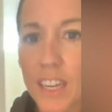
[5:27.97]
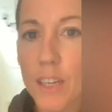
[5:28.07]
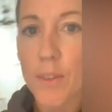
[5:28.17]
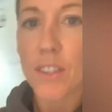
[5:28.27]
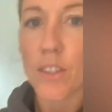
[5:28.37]
I'll
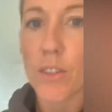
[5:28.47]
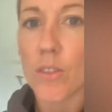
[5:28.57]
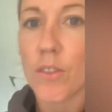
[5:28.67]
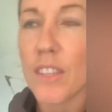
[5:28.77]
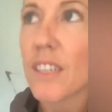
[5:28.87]
take you
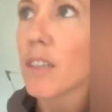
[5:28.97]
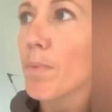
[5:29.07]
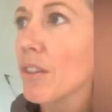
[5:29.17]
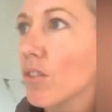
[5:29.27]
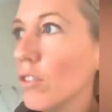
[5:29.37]
into, this is
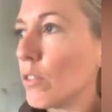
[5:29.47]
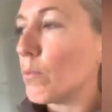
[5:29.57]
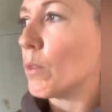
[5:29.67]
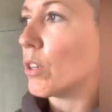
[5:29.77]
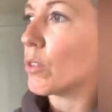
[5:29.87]

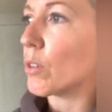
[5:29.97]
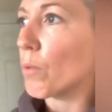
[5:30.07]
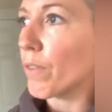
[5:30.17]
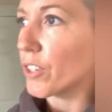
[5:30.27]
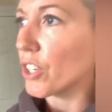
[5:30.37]
bedroom,
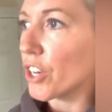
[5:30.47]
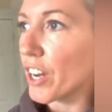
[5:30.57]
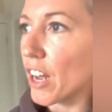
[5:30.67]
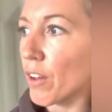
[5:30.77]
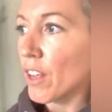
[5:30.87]
so what have I shown
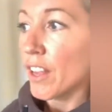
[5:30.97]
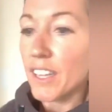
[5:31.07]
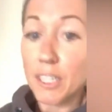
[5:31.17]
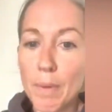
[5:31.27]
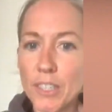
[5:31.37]
you now?
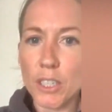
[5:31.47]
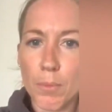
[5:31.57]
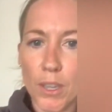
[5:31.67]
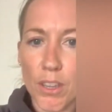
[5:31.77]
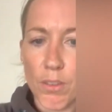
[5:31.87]
This is bedroom
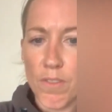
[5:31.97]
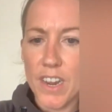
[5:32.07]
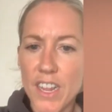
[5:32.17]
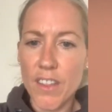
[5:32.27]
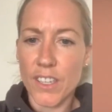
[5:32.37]
number
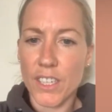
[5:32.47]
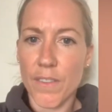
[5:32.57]
3